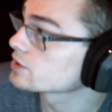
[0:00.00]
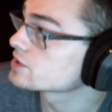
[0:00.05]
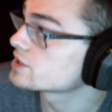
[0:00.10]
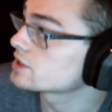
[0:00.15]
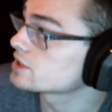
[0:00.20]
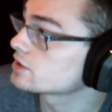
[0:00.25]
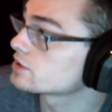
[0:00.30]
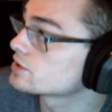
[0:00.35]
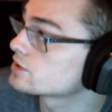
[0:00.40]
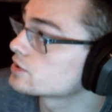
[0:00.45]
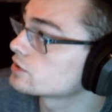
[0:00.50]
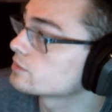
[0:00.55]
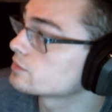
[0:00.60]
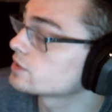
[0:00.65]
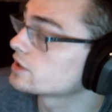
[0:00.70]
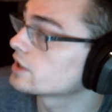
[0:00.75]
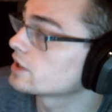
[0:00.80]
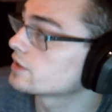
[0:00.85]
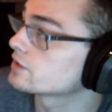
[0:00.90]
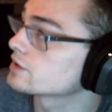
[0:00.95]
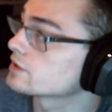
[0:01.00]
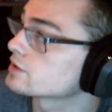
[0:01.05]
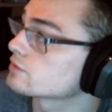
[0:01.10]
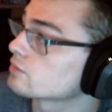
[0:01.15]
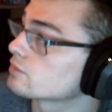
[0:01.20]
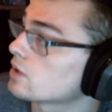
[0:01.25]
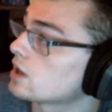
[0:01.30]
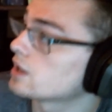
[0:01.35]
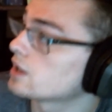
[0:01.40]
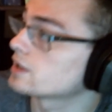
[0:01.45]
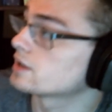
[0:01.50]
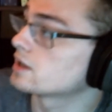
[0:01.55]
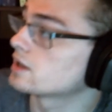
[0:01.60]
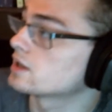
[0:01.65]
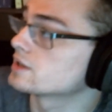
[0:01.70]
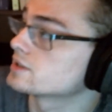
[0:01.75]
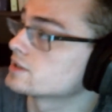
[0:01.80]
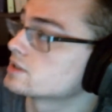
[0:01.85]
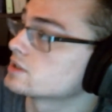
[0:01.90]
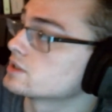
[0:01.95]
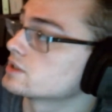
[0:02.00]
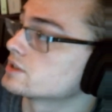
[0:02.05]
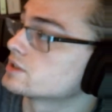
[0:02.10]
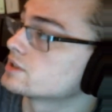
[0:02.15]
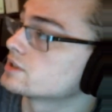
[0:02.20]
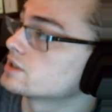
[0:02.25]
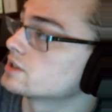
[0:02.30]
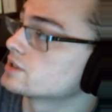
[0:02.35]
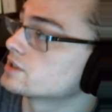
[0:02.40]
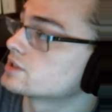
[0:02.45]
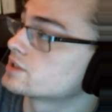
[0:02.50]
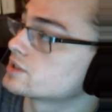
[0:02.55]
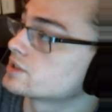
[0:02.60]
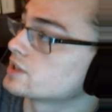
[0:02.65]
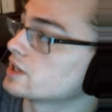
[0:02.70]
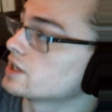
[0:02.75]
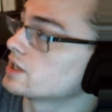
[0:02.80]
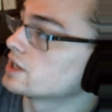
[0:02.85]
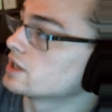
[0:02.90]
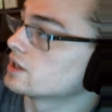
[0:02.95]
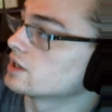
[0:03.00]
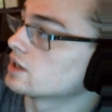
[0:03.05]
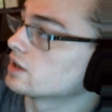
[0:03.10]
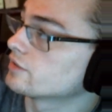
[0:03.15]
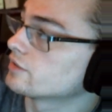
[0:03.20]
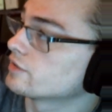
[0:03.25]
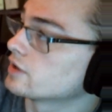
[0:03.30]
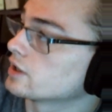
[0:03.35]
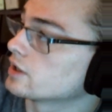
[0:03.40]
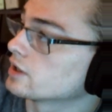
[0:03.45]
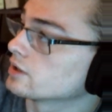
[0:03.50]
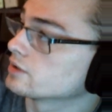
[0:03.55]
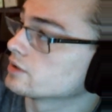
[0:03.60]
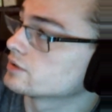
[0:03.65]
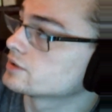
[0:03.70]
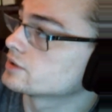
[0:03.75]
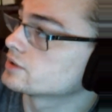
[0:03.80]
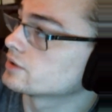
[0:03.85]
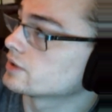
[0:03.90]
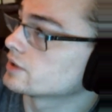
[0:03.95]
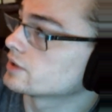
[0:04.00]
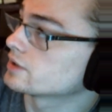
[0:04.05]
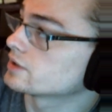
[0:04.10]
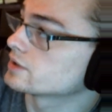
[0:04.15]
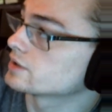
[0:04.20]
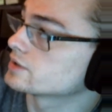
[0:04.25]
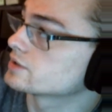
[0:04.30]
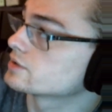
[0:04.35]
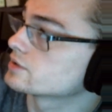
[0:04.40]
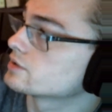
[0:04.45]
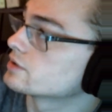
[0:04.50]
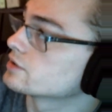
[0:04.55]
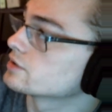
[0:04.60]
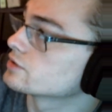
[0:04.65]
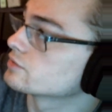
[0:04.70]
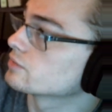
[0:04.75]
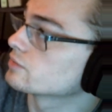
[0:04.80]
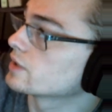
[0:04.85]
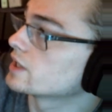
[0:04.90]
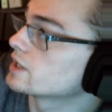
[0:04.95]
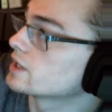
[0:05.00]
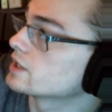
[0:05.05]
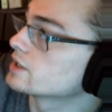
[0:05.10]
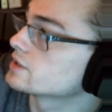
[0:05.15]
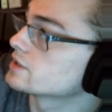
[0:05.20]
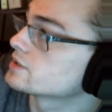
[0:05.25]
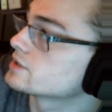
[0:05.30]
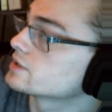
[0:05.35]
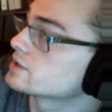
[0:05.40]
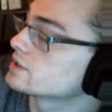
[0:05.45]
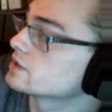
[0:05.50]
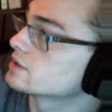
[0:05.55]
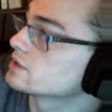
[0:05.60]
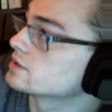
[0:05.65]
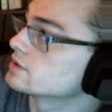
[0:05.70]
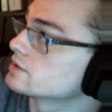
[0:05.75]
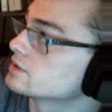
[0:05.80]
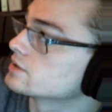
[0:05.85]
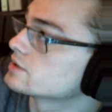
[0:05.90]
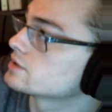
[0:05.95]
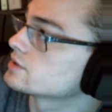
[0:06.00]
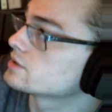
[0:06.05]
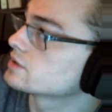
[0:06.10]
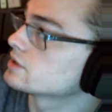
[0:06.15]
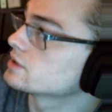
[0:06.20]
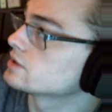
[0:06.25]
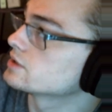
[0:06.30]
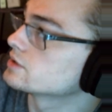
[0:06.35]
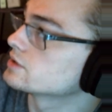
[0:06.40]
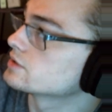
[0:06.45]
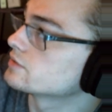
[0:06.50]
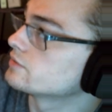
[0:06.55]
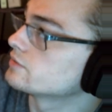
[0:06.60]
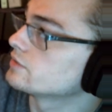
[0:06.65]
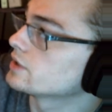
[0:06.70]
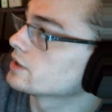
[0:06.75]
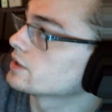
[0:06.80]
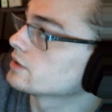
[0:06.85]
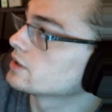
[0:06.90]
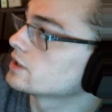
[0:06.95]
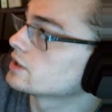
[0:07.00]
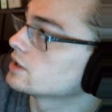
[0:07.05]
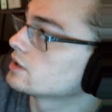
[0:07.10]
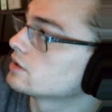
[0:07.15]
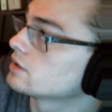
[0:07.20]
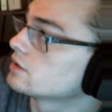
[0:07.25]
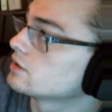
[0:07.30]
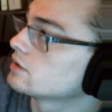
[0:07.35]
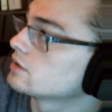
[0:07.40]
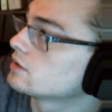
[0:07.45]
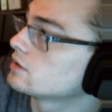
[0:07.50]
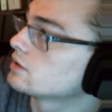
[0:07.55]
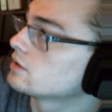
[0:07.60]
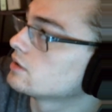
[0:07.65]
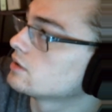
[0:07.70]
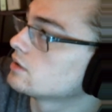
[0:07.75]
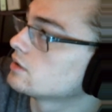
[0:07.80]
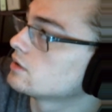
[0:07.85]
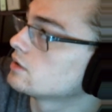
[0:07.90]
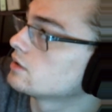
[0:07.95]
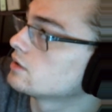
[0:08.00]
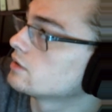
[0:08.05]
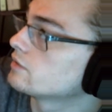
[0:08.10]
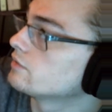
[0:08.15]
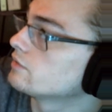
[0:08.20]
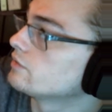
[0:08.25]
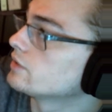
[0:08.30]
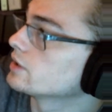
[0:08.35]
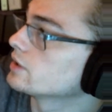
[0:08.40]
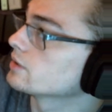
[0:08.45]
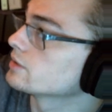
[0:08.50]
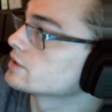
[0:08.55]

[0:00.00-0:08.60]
assuming that this rod is skinny enough here so that this radius is very, very